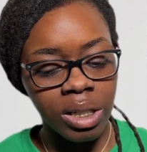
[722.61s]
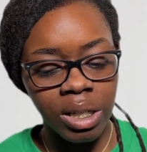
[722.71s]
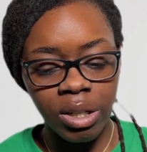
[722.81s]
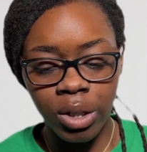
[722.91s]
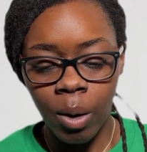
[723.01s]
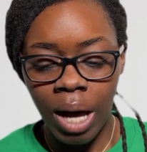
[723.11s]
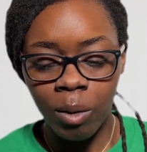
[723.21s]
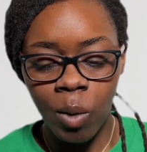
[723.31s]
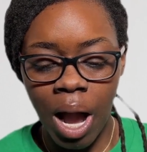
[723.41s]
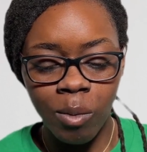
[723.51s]

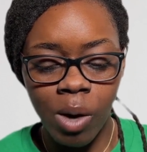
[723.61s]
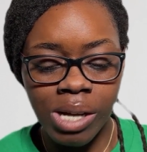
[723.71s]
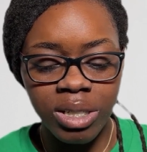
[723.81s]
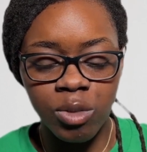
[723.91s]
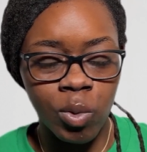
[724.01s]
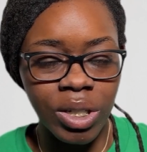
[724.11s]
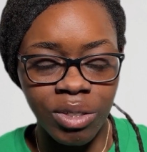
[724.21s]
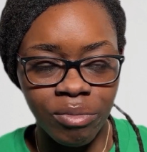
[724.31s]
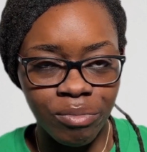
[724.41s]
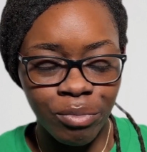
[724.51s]
I just
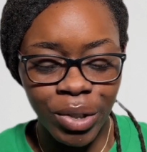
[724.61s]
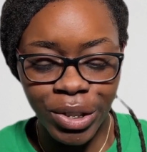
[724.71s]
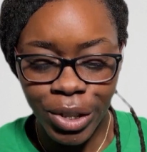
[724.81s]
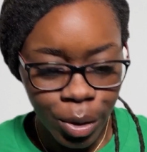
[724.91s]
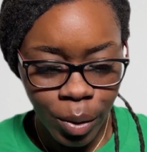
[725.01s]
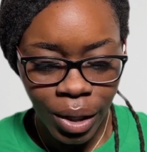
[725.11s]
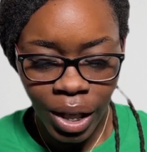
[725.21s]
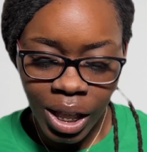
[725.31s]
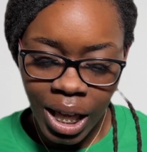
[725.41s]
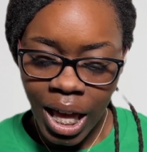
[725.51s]
wouldn't do it.
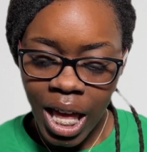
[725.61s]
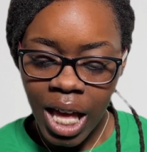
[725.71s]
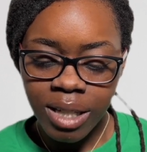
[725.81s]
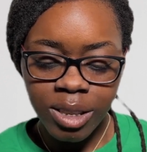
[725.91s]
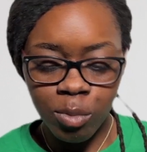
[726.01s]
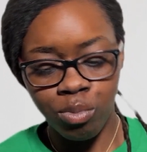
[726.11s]
The